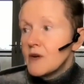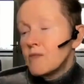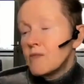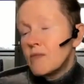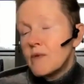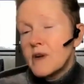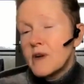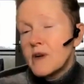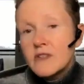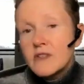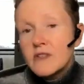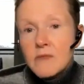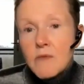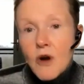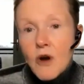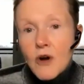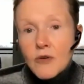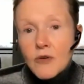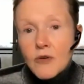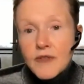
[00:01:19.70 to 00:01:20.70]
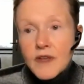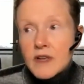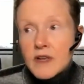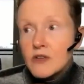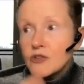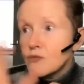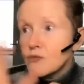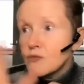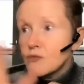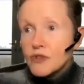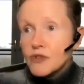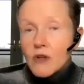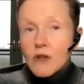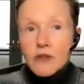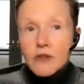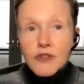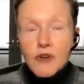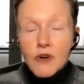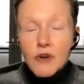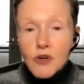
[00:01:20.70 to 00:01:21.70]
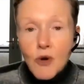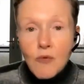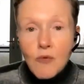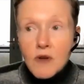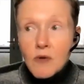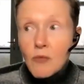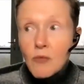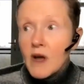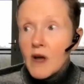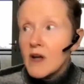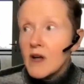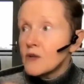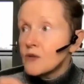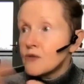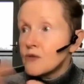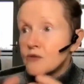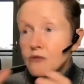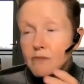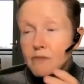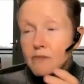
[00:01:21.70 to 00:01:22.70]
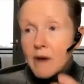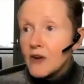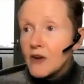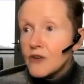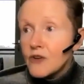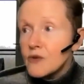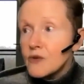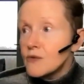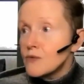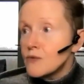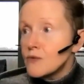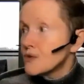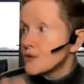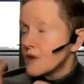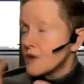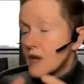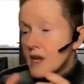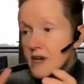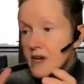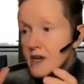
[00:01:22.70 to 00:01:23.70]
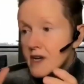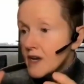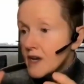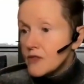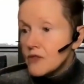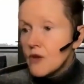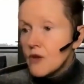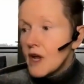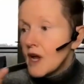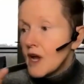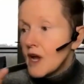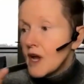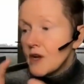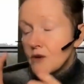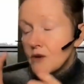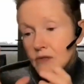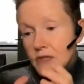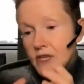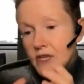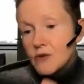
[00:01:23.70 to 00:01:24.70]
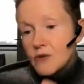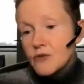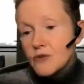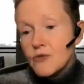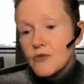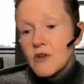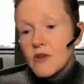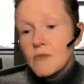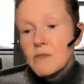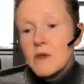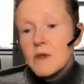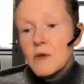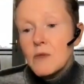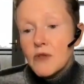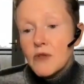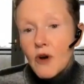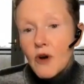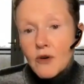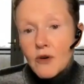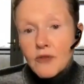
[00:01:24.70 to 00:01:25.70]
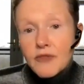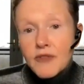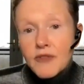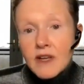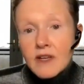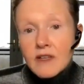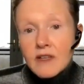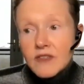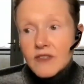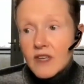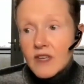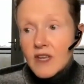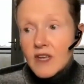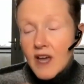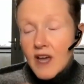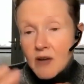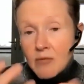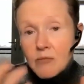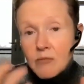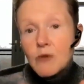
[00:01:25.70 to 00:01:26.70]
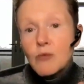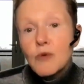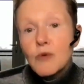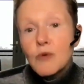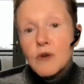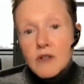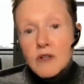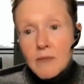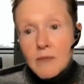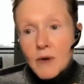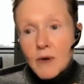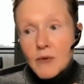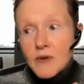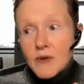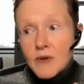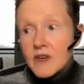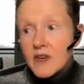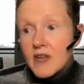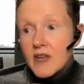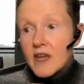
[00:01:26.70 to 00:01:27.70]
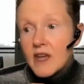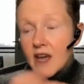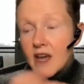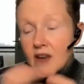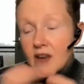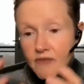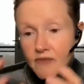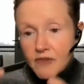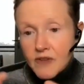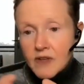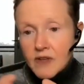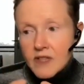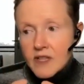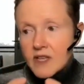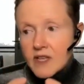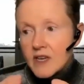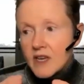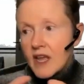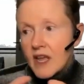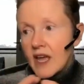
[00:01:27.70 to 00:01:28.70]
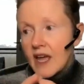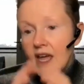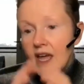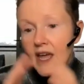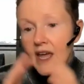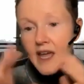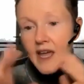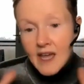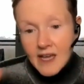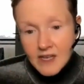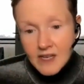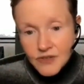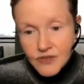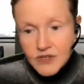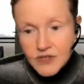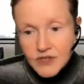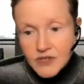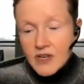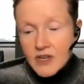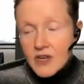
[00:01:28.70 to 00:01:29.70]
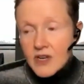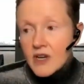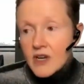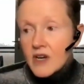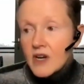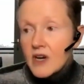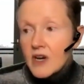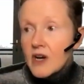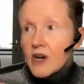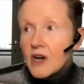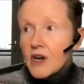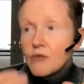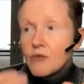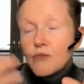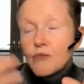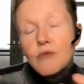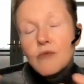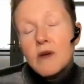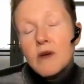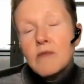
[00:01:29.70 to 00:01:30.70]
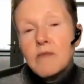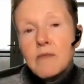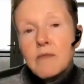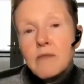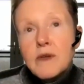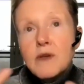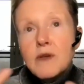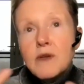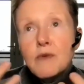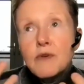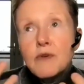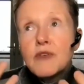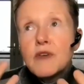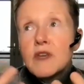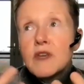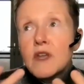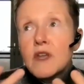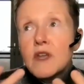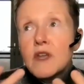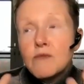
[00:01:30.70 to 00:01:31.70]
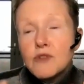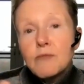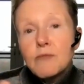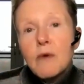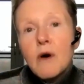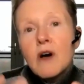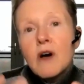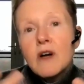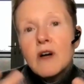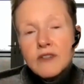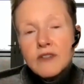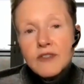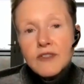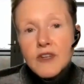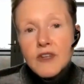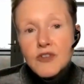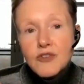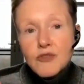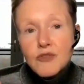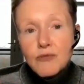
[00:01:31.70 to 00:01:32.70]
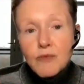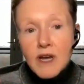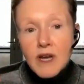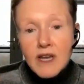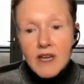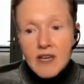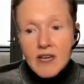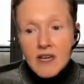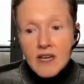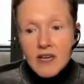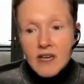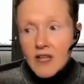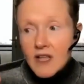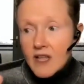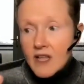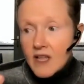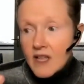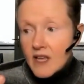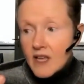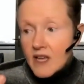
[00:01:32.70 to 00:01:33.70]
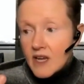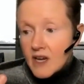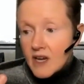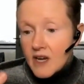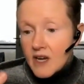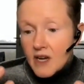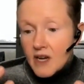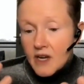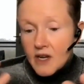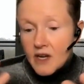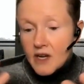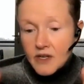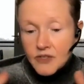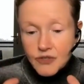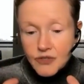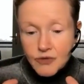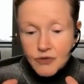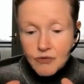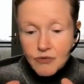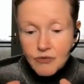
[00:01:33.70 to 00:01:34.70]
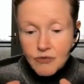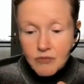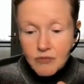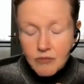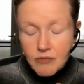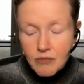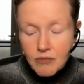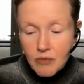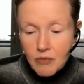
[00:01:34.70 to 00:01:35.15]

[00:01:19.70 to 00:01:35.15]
brings them hard things, or results aren't going well, or there's bad news, or the leaders who can be with hard things and be real about it and feel it and be with it and respond in such a way to